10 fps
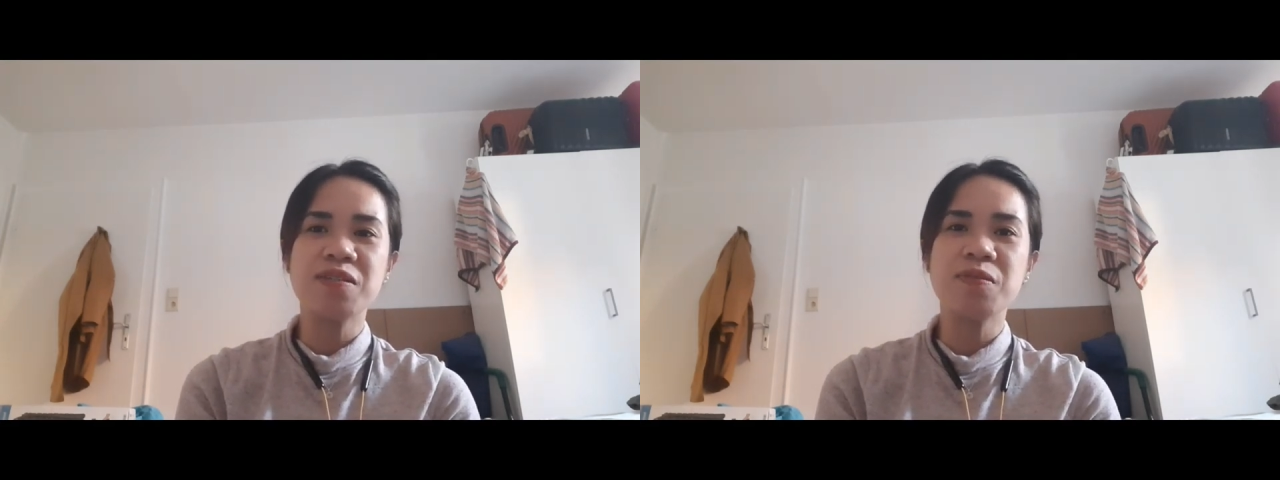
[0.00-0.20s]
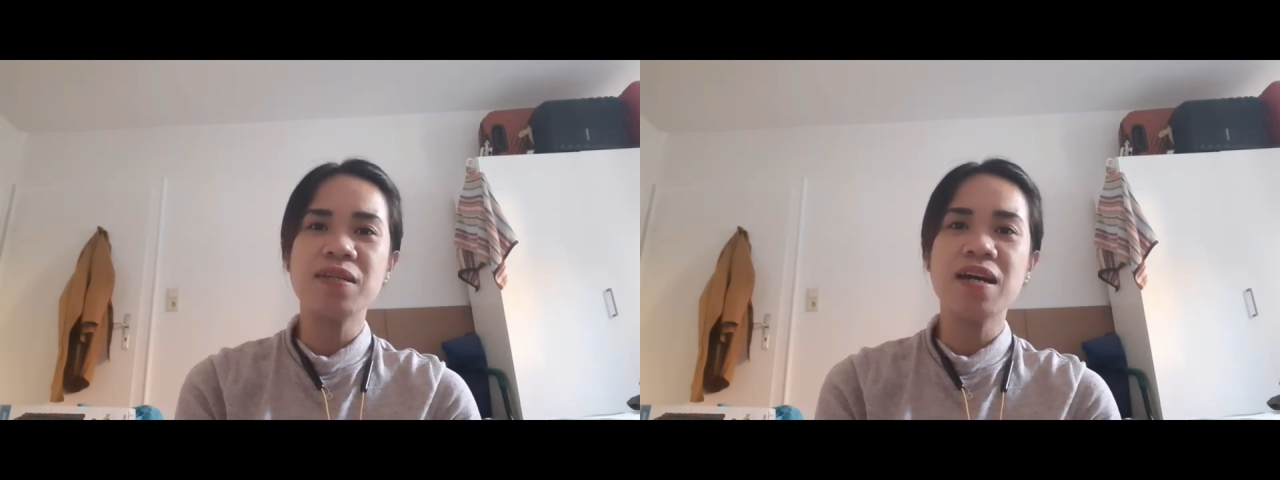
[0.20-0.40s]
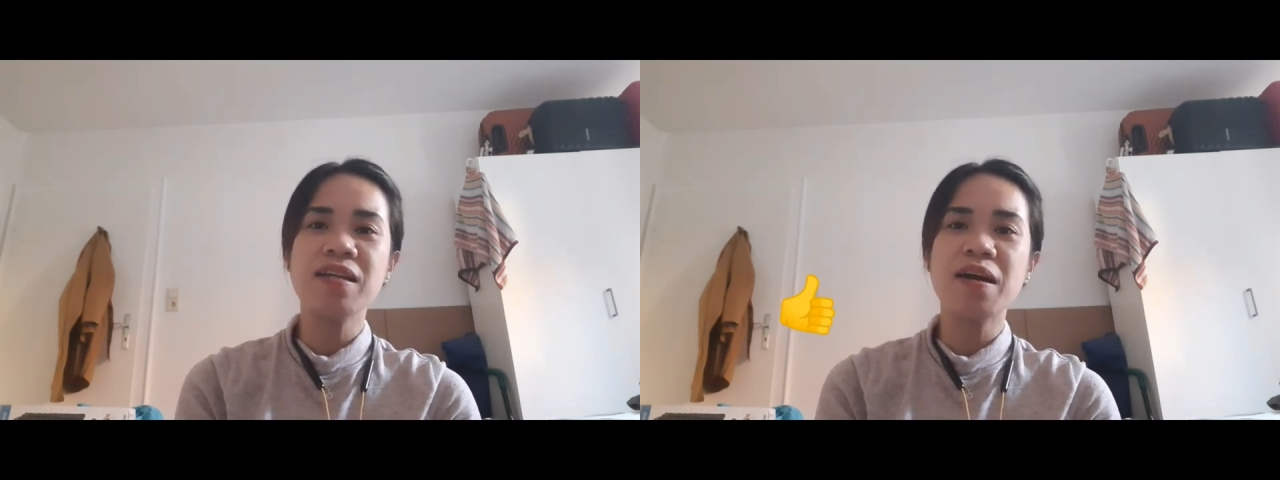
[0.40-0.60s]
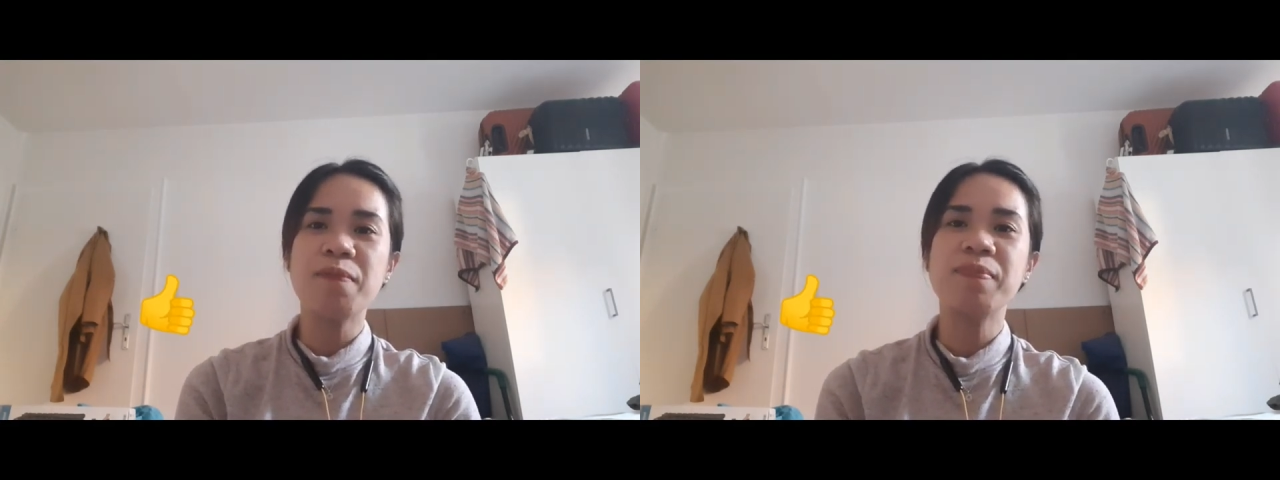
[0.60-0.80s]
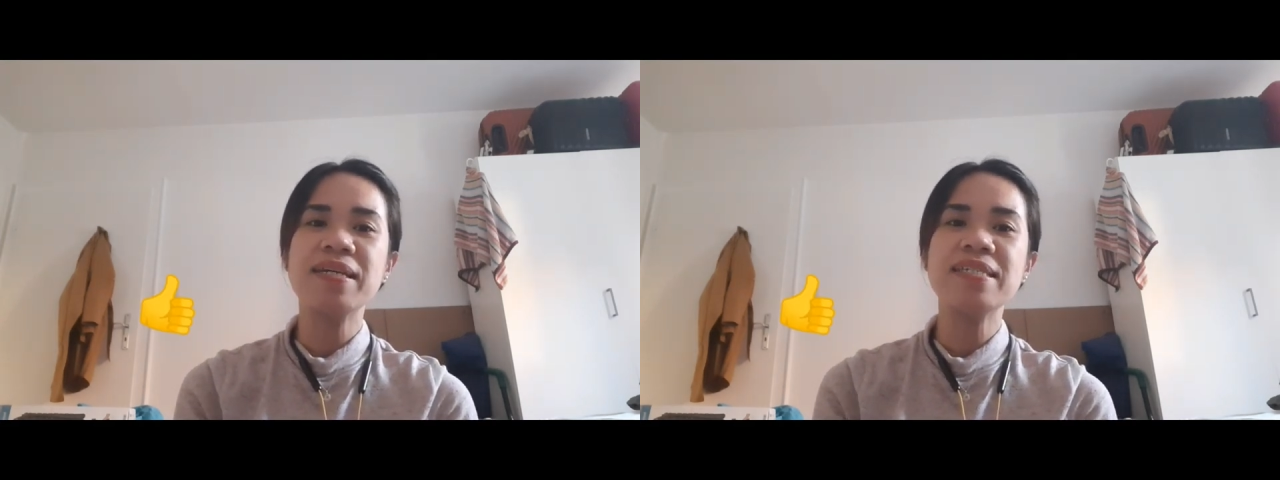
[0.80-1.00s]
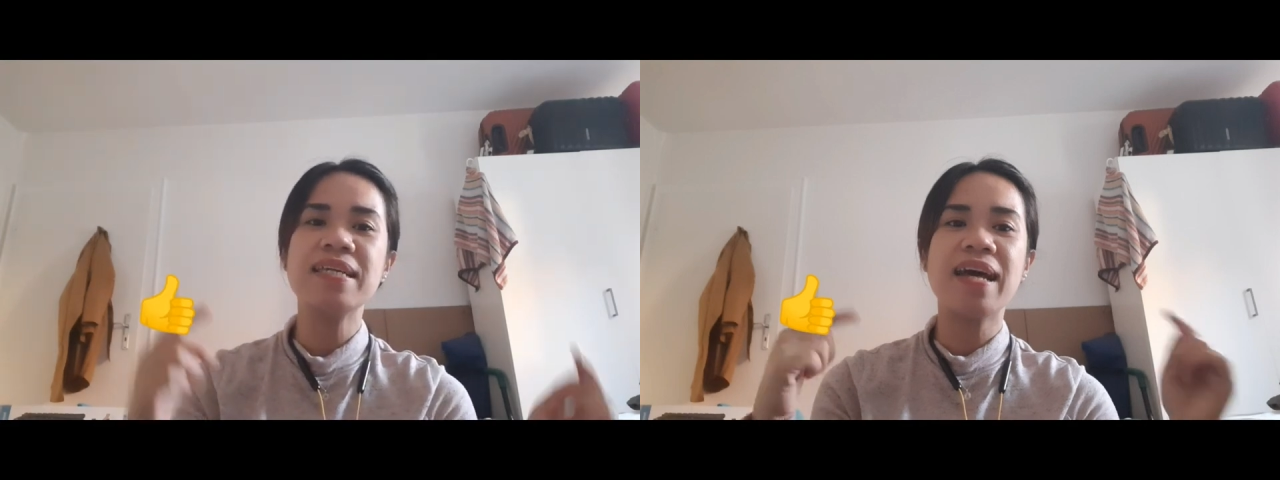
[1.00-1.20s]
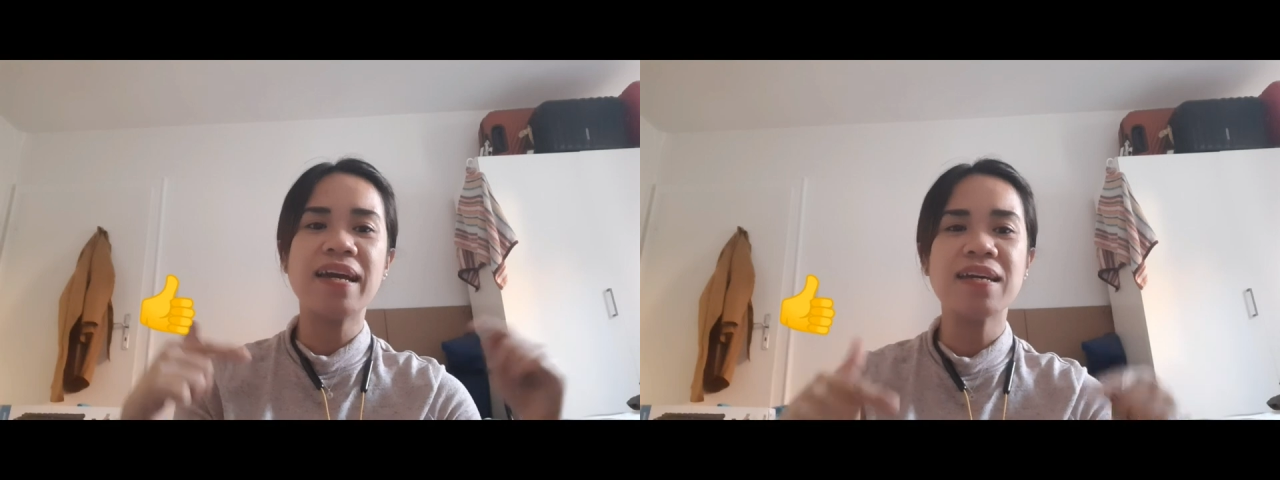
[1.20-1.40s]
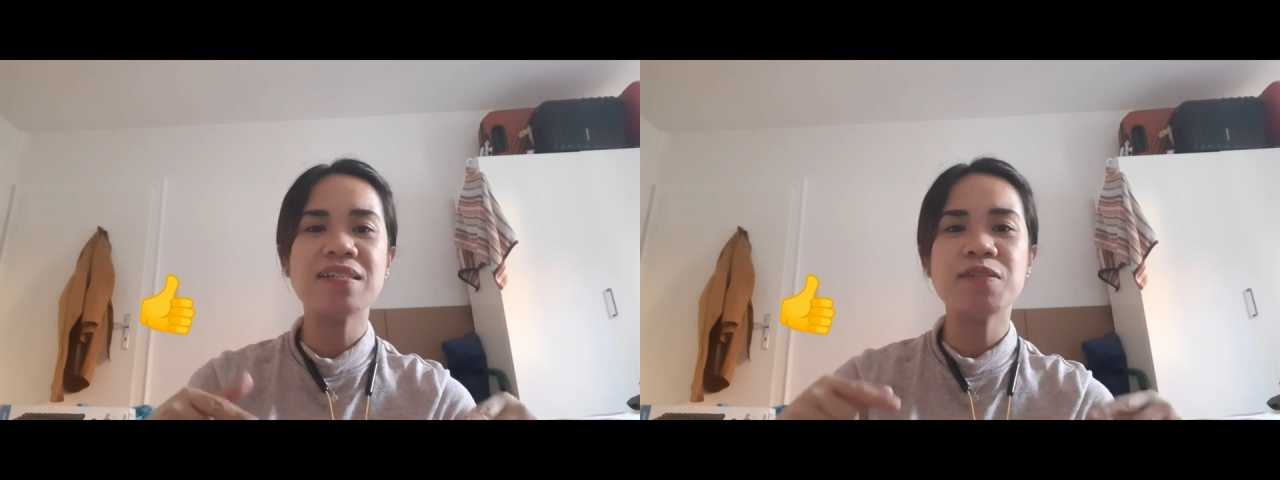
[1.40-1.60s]
so sana please
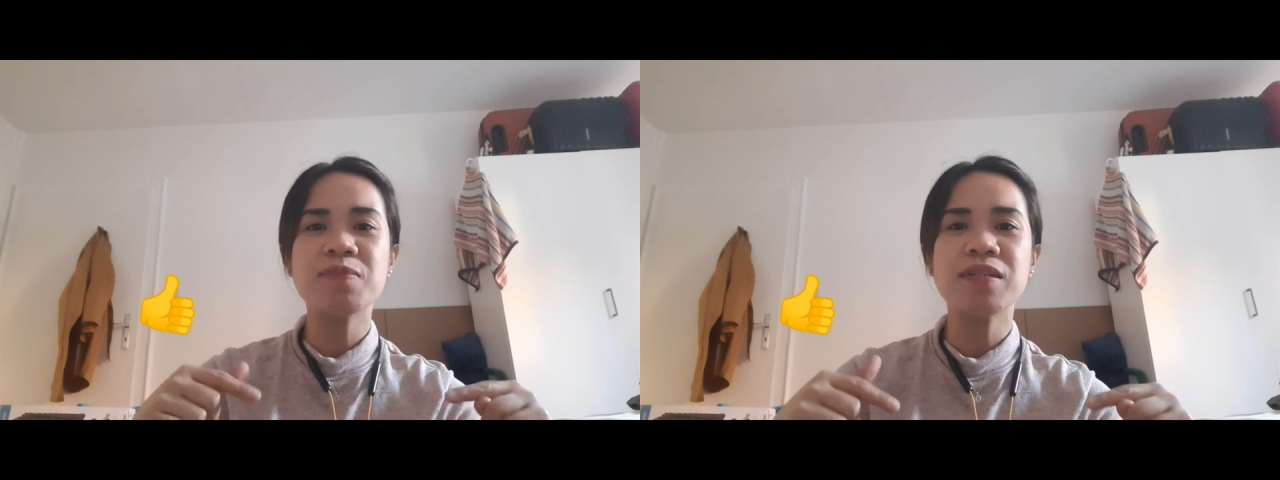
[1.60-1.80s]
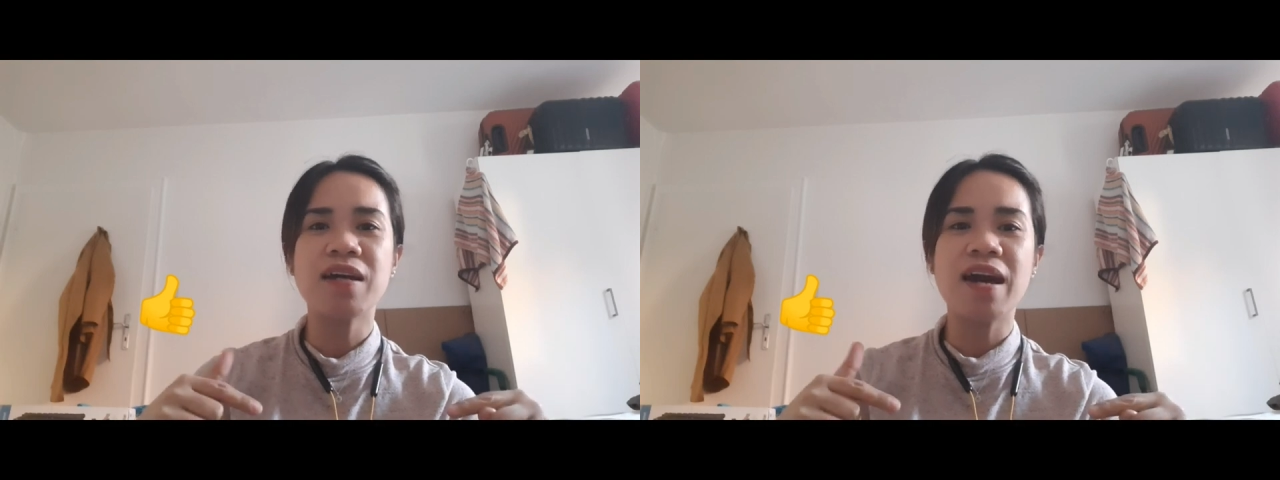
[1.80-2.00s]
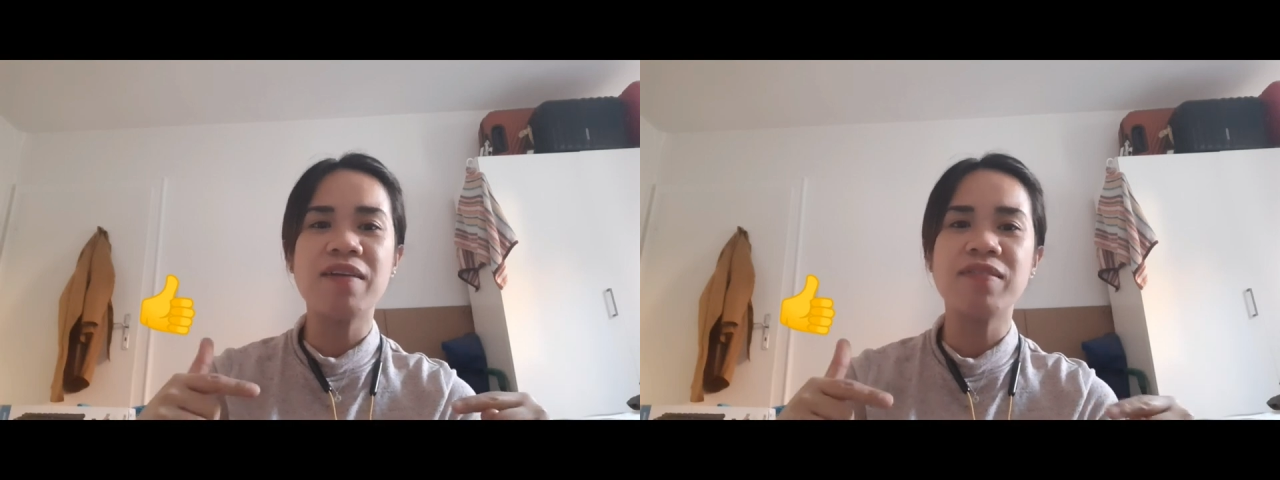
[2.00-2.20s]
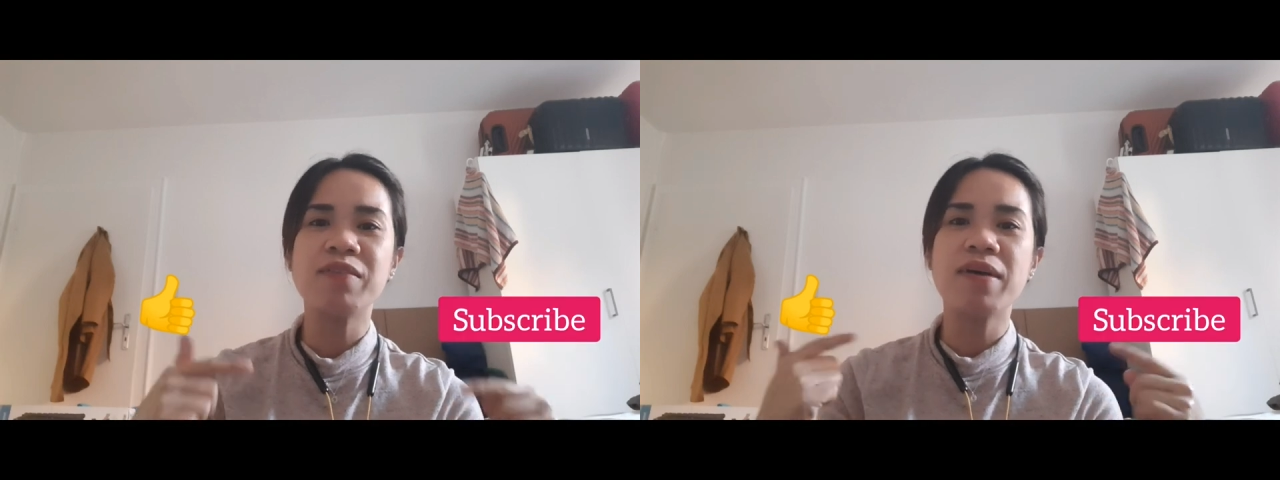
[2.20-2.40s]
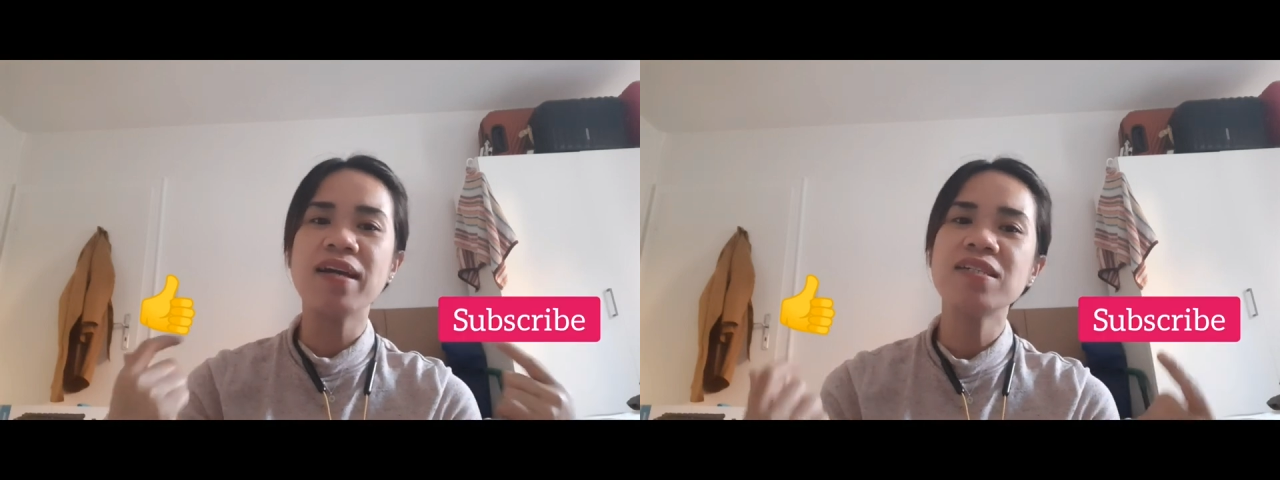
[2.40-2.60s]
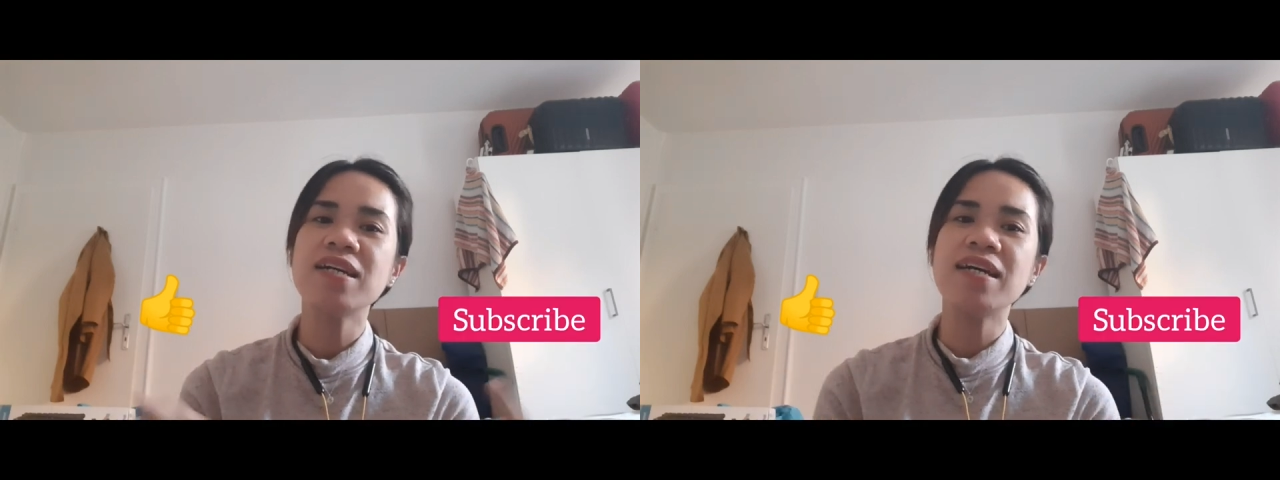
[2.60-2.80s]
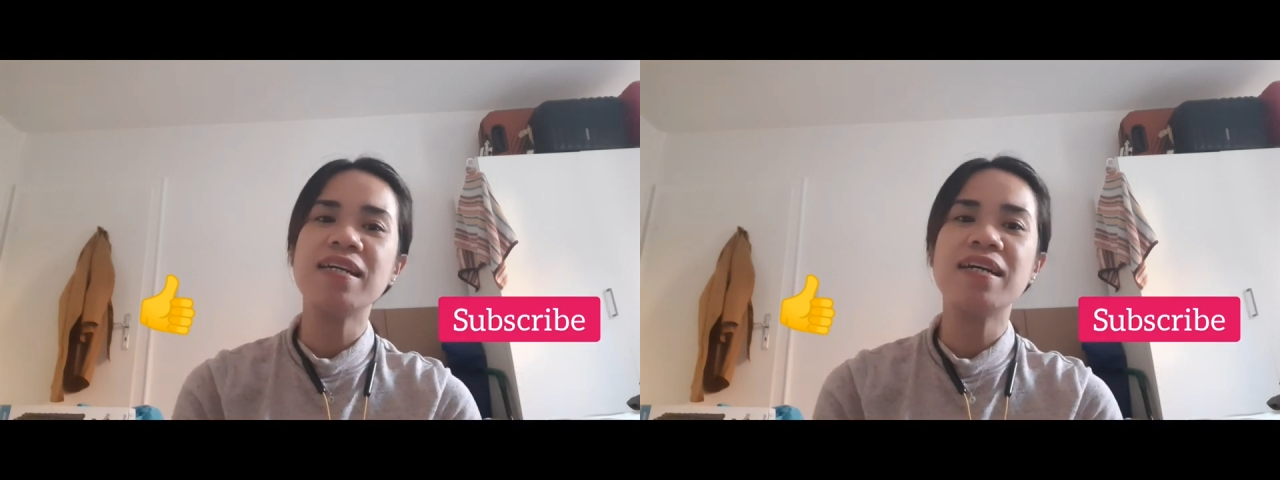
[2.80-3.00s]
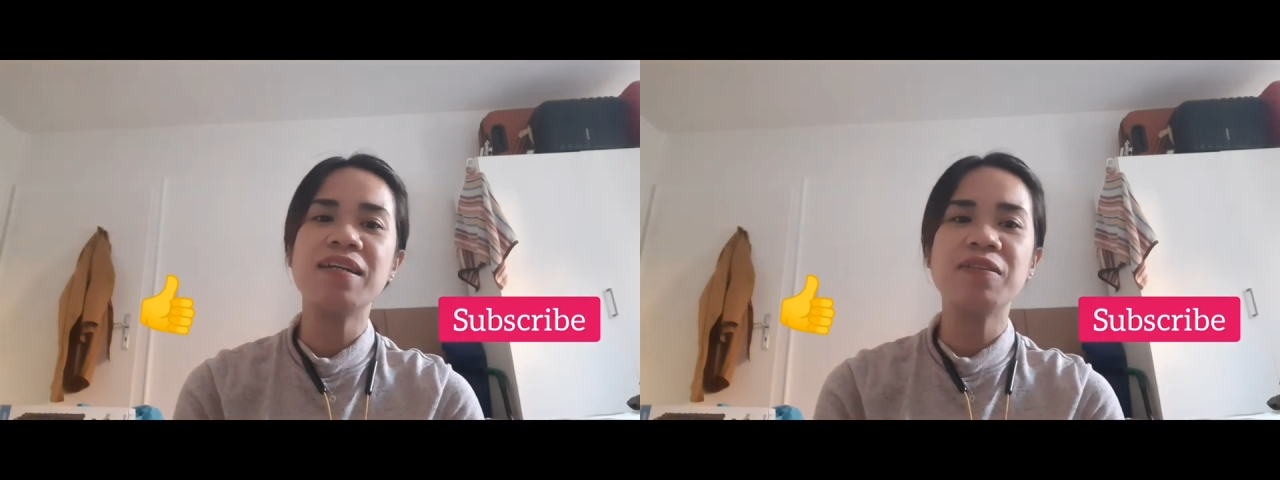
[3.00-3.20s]
like and subscribe in my channel.